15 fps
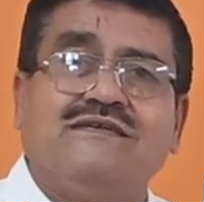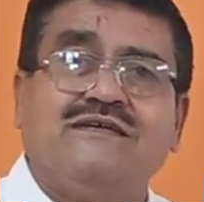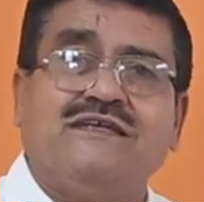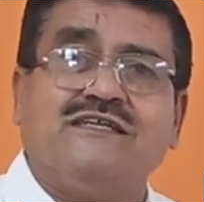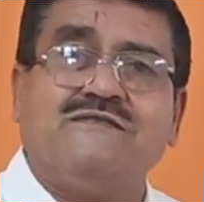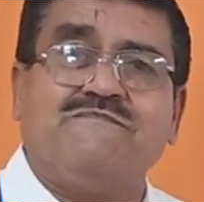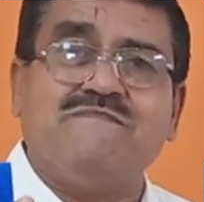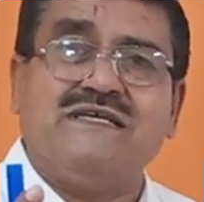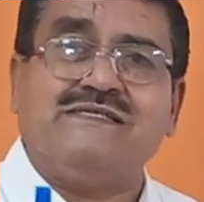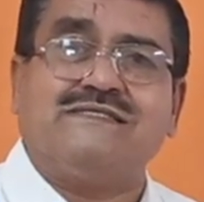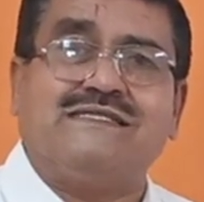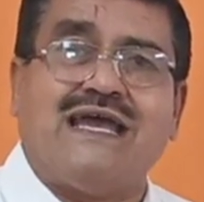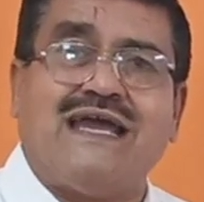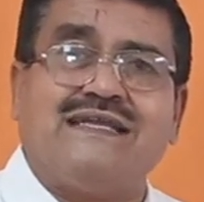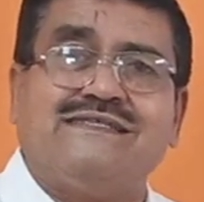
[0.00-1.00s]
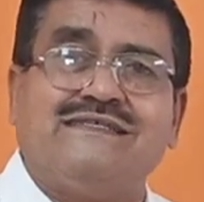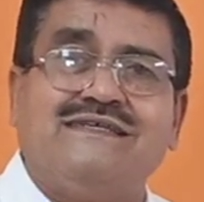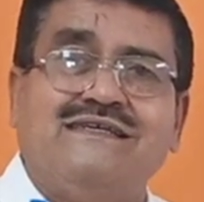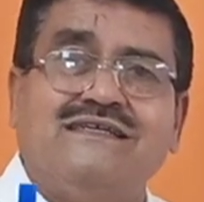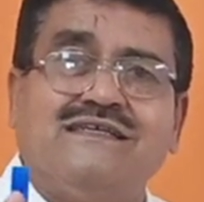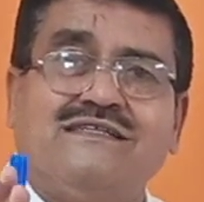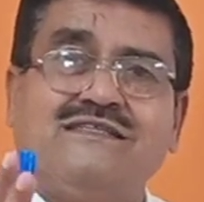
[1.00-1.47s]
it means that
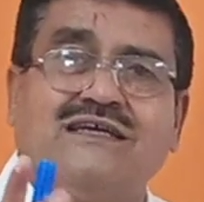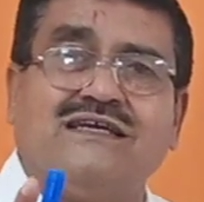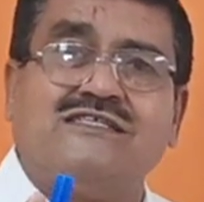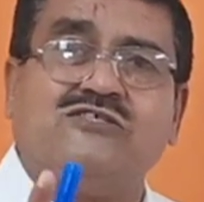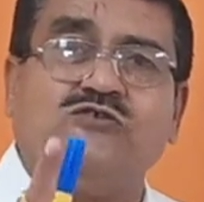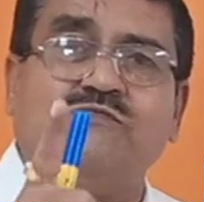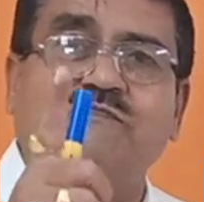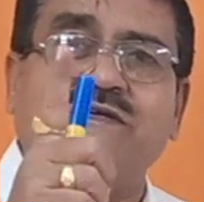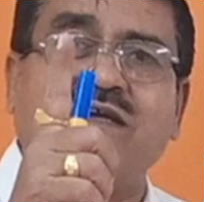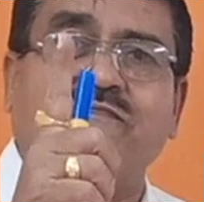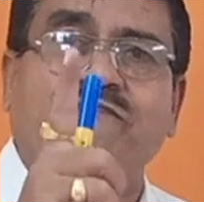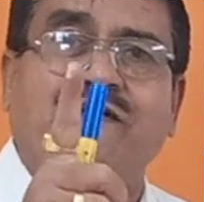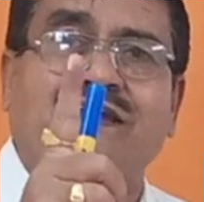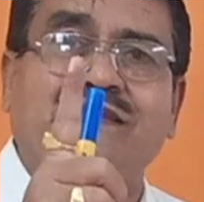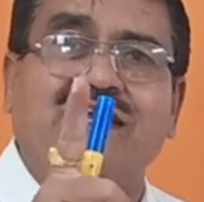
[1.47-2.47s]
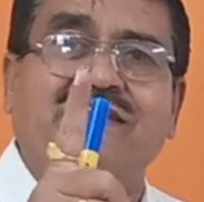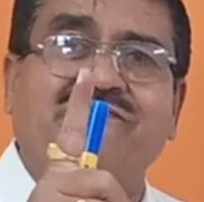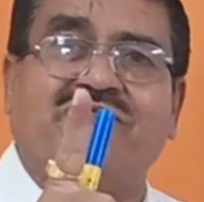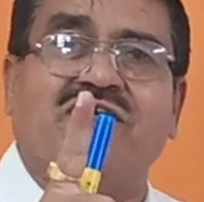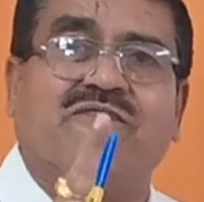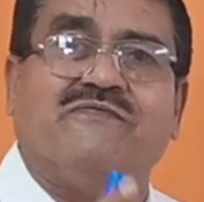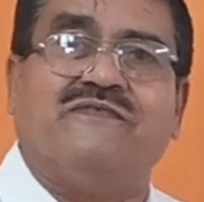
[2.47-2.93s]
there should be a finite
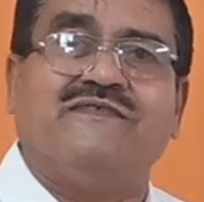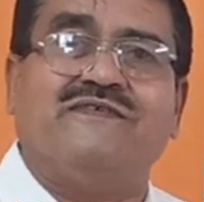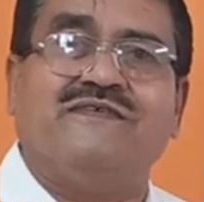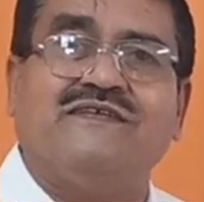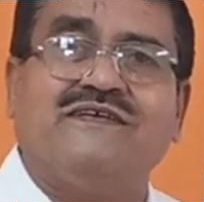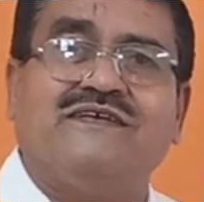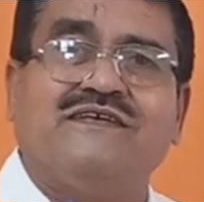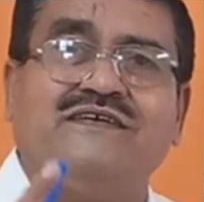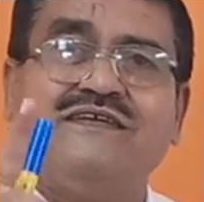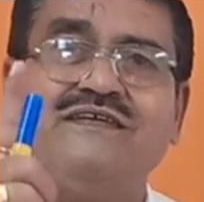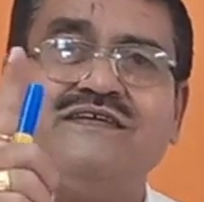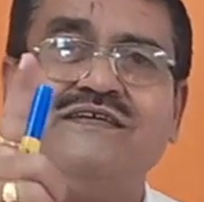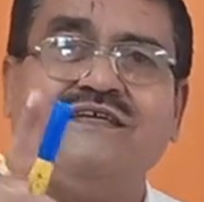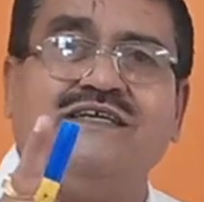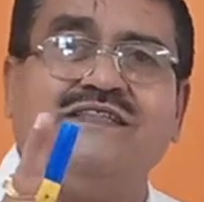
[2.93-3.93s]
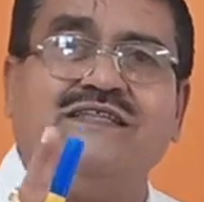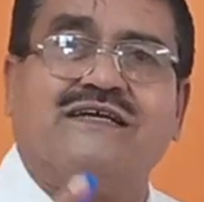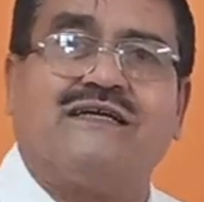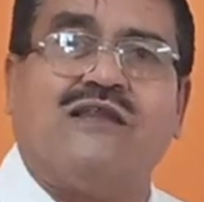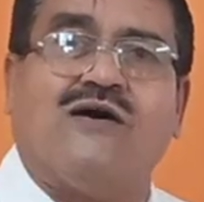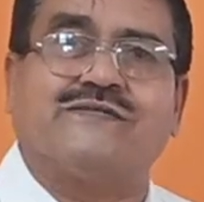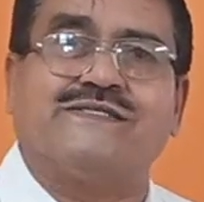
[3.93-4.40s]
verb in the
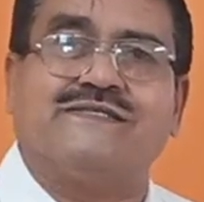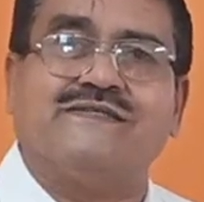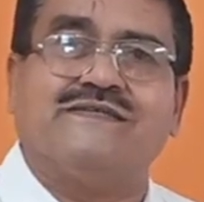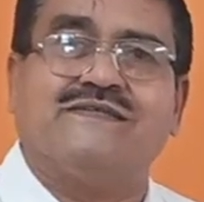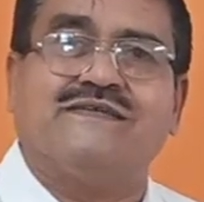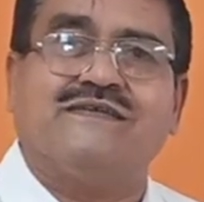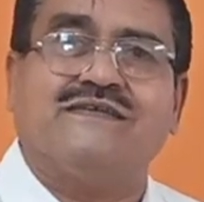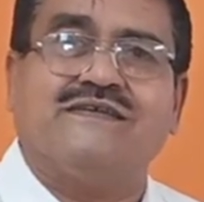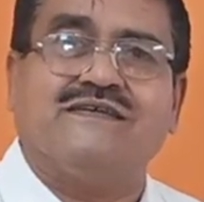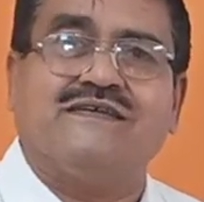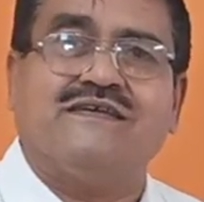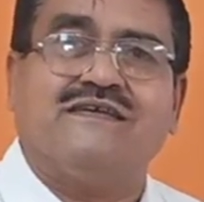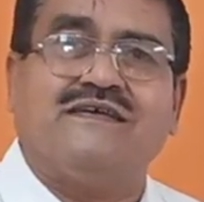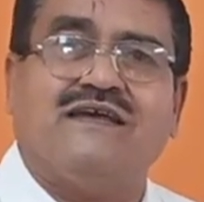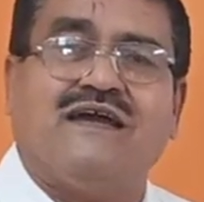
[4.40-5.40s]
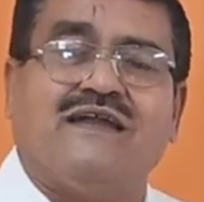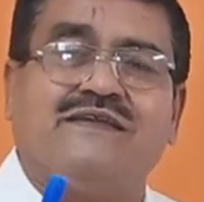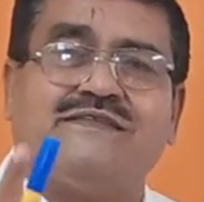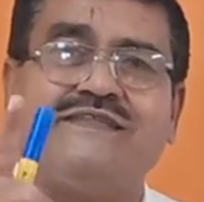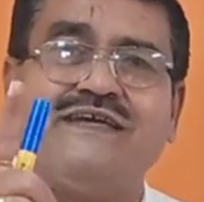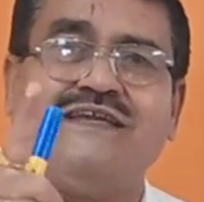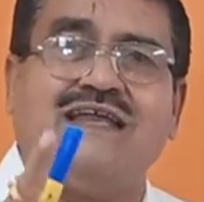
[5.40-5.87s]
clause,
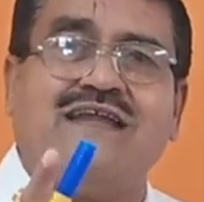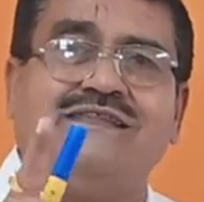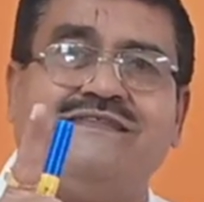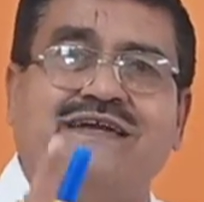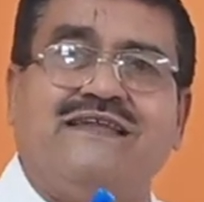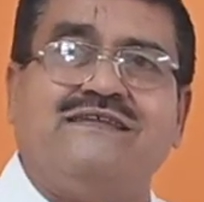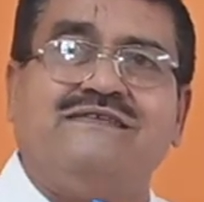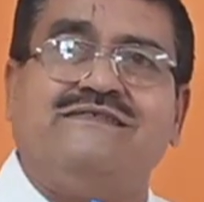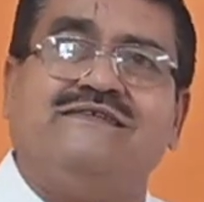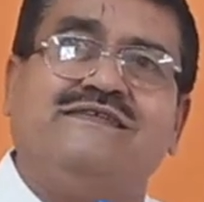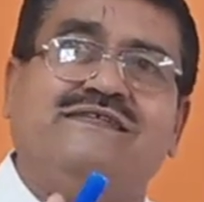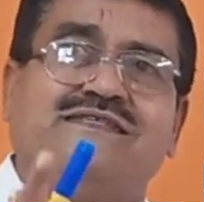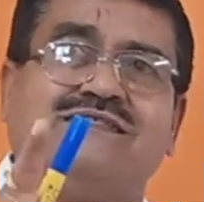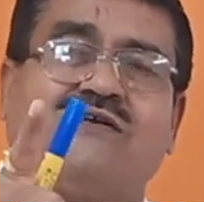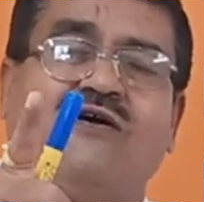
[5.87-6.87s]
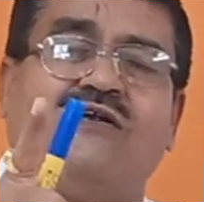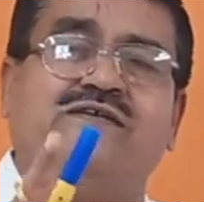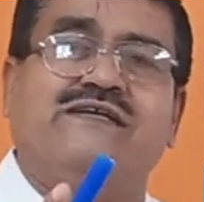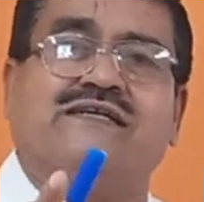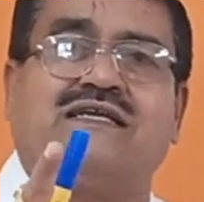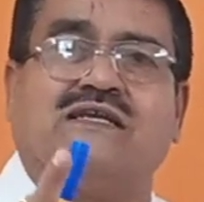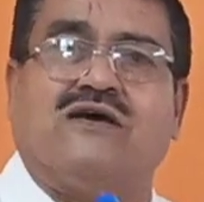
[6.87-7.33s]
and then it is called
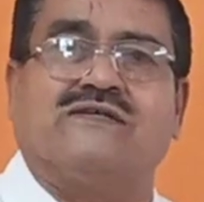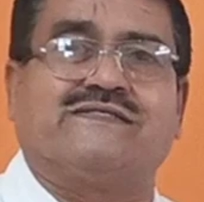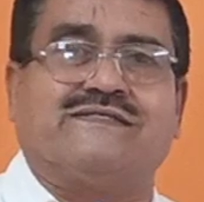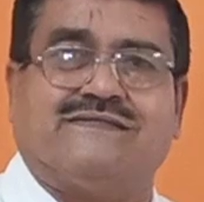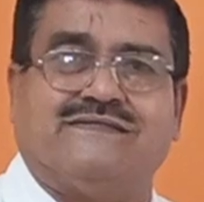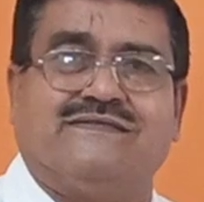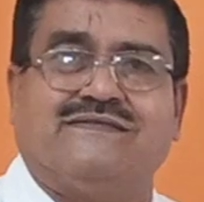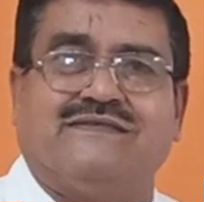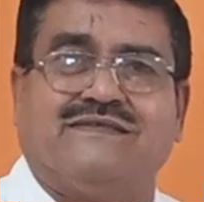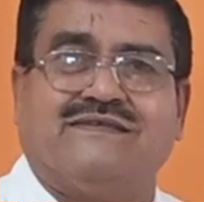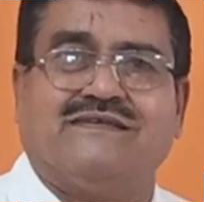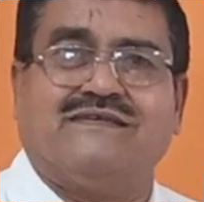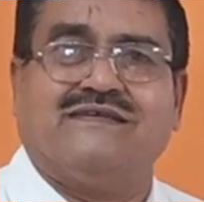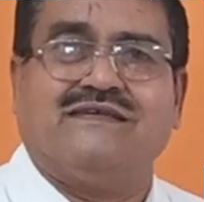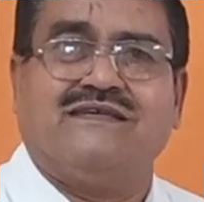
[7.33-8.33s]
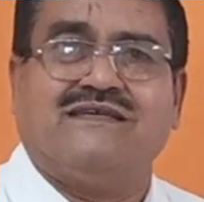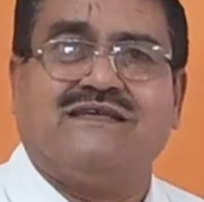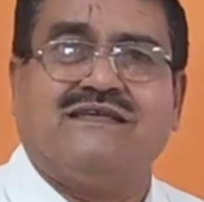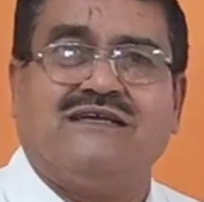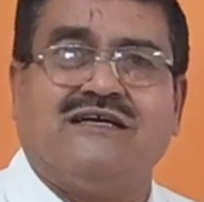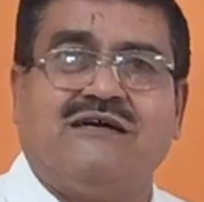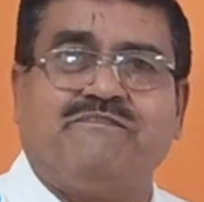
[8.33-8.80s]
a clause.
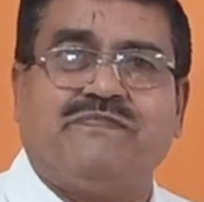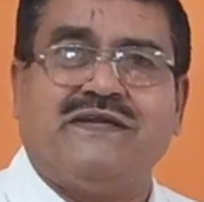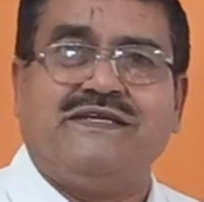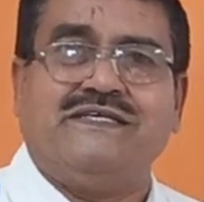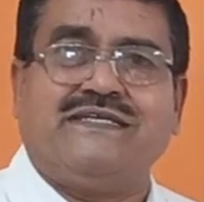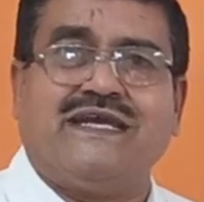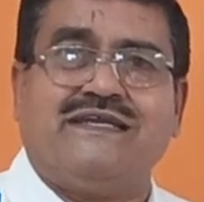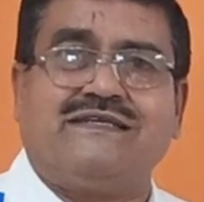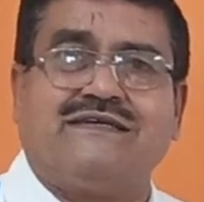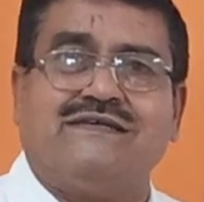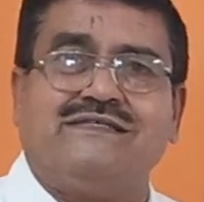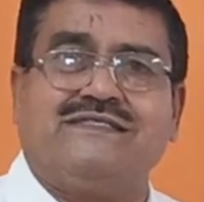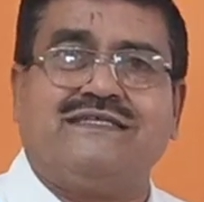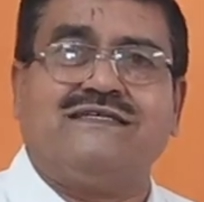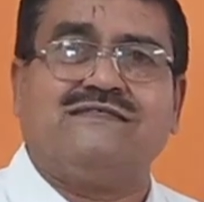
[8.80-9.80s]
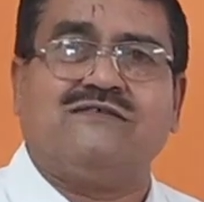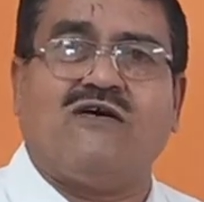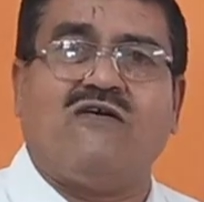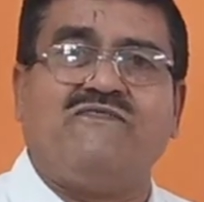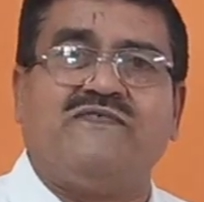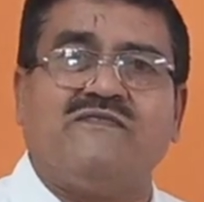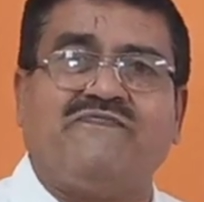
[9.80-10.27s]
A predicate consists
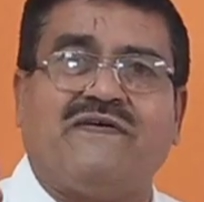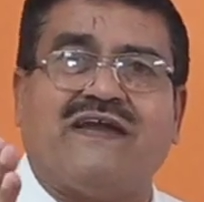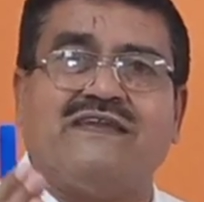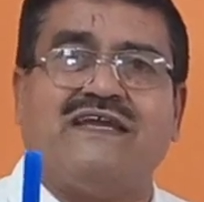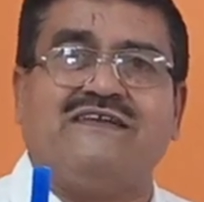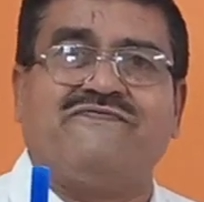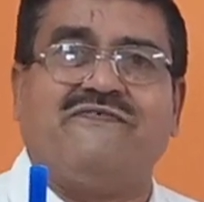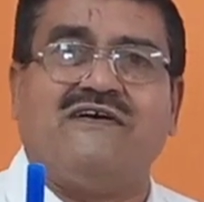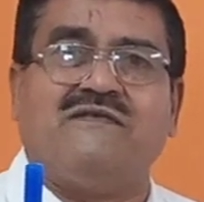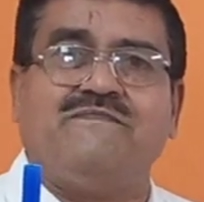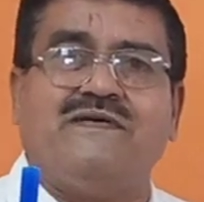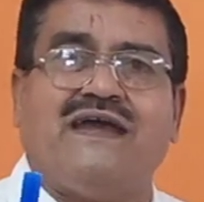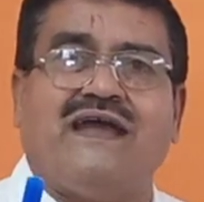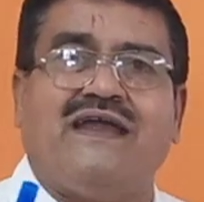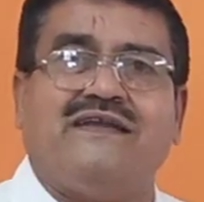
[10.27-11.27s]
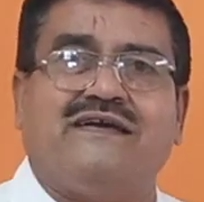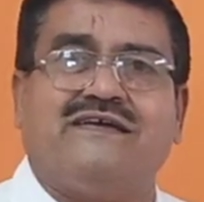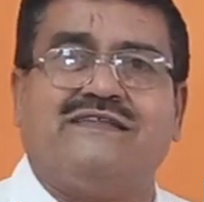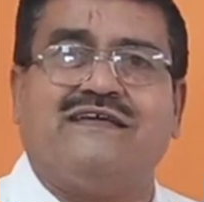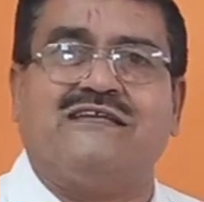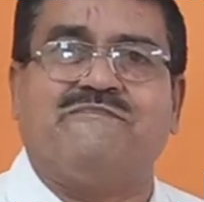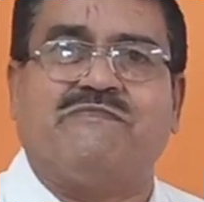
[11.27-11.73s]
of a finite verb and
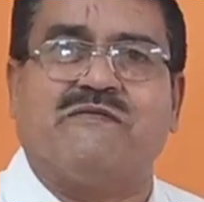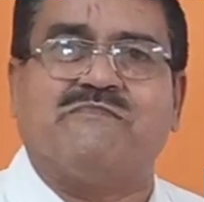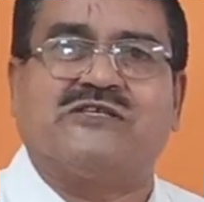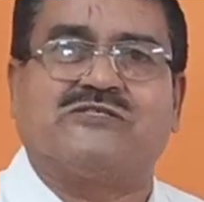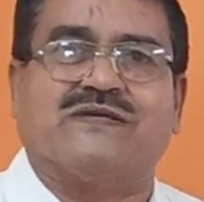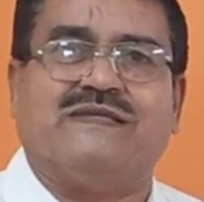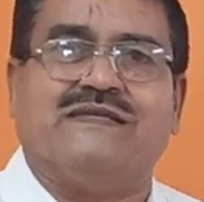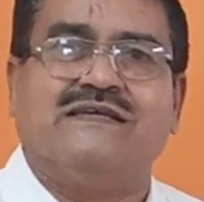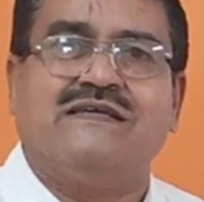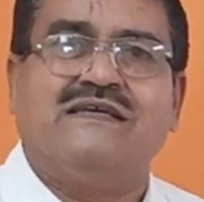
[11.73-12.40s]
other information.